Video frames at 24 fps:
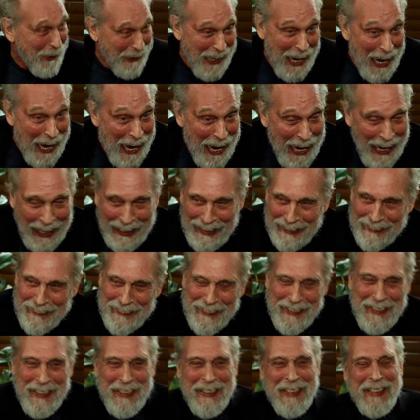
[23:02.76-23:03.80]
guy,
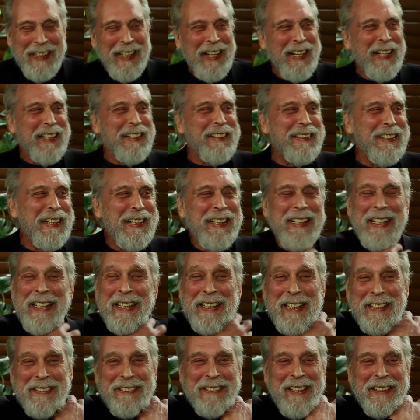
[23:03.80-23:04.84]
And
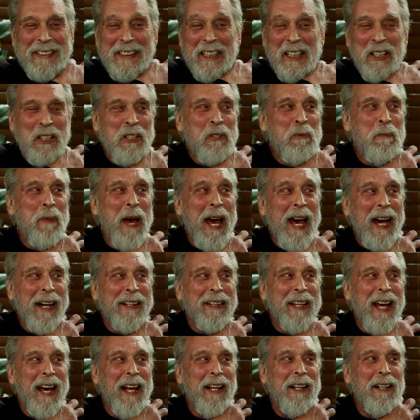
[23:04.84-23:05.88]
he said, "Can you back
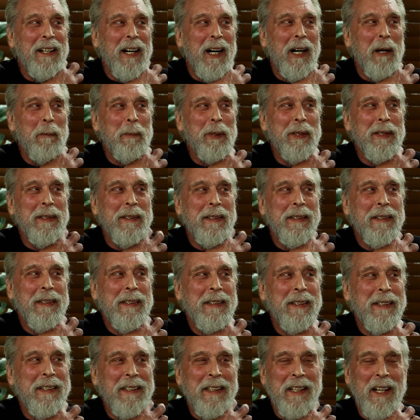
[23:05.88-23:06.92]
that up?"
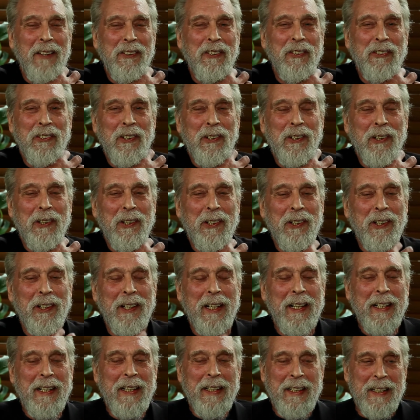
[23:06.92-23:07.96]
"Yes, sir."
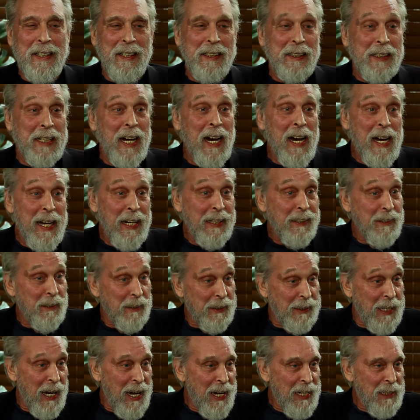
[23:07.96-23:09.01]
And the
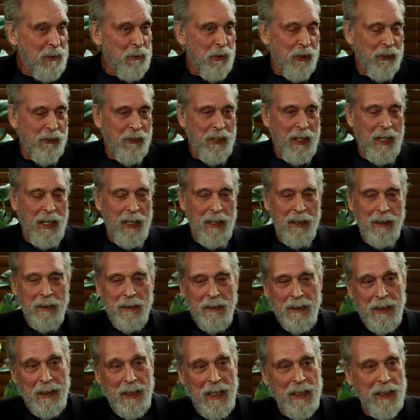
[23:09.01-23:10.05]
guide was there.
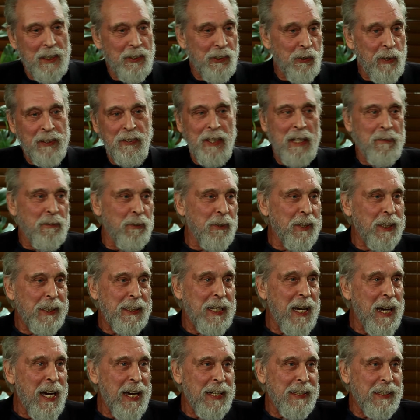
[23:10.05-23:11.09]
So he sent for the
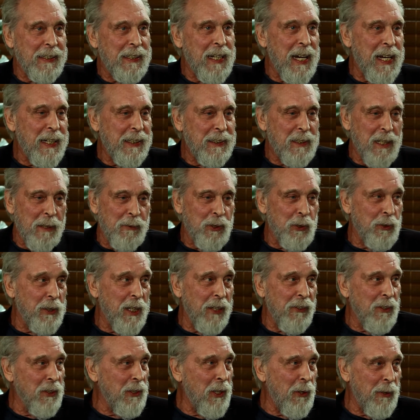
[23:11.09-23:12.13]
guide. The guide comes, who
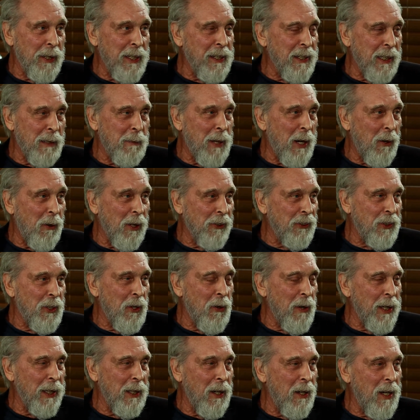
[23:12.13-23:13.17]
doesn't know anything about what's
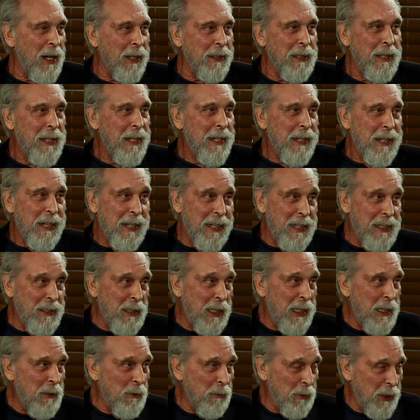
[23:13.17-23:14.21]
going on. And
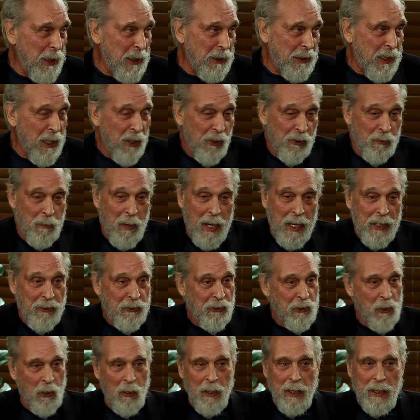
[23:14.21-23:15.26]
he tells my
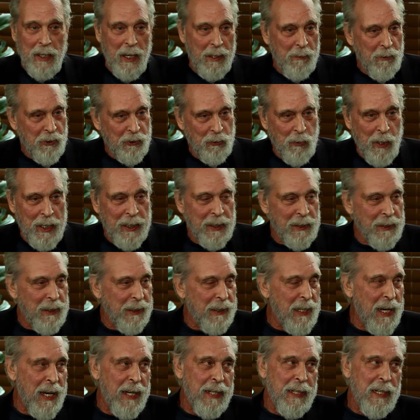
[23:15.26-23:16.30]
story. I was waking the
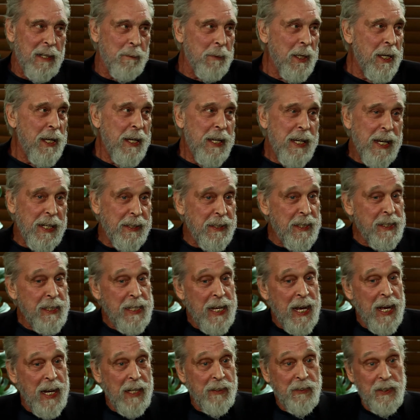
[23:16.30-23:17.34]
guy up. And then
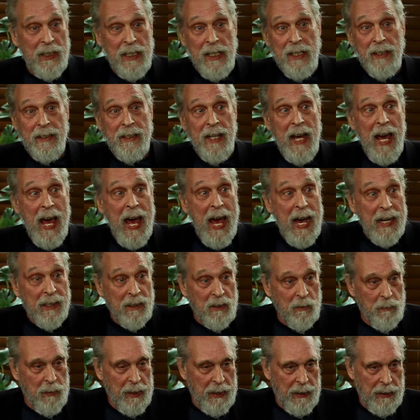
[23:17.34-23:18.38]
he
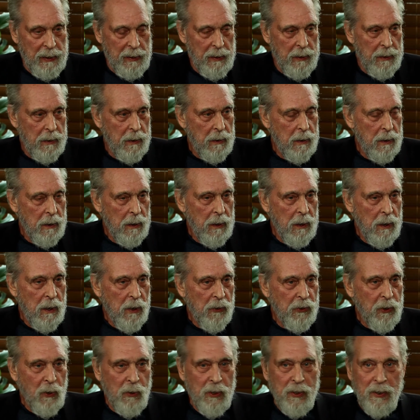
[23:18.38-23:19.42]
attacked me.
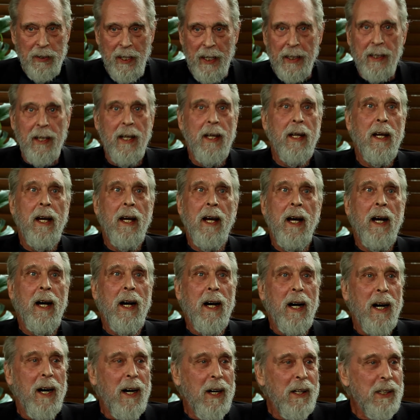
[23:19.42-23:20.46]
So it's like,
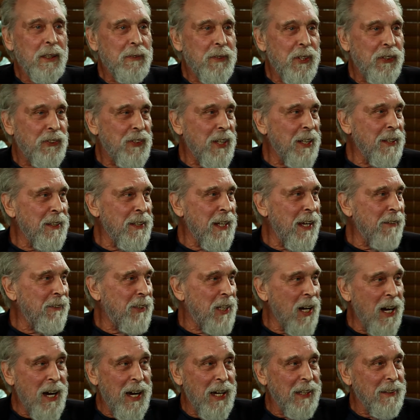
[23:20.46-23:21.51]
all of a sudden I
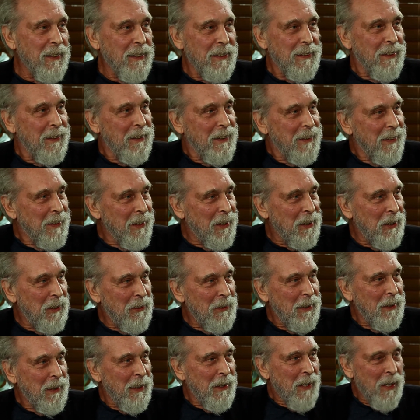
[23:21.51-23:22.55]
got
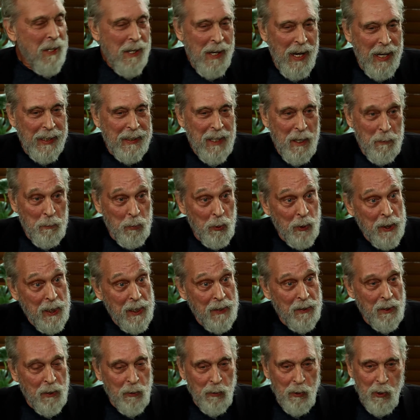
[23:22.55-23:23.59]

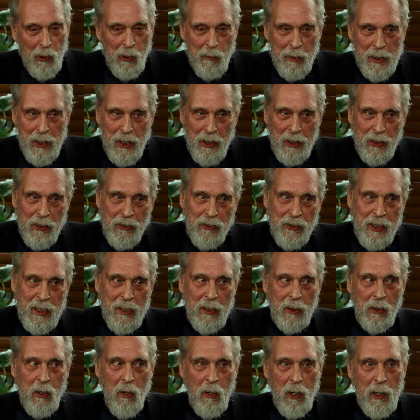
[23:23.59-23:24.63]
breathing room. And you can see
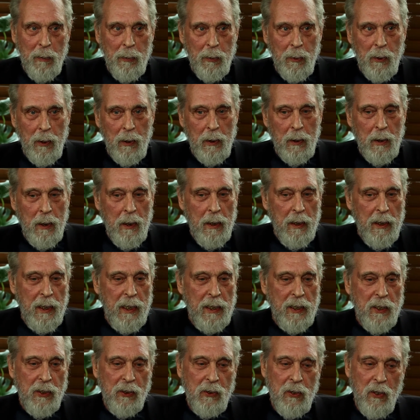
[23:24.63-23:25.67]
the corporal.
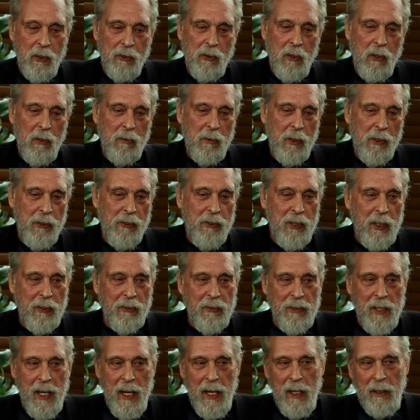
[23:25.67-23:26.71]
He just goes over and sits
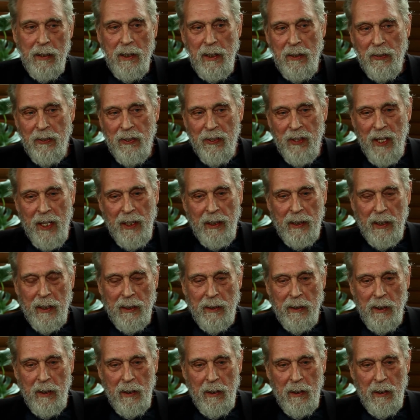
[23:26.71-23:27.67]
down. He's thinking,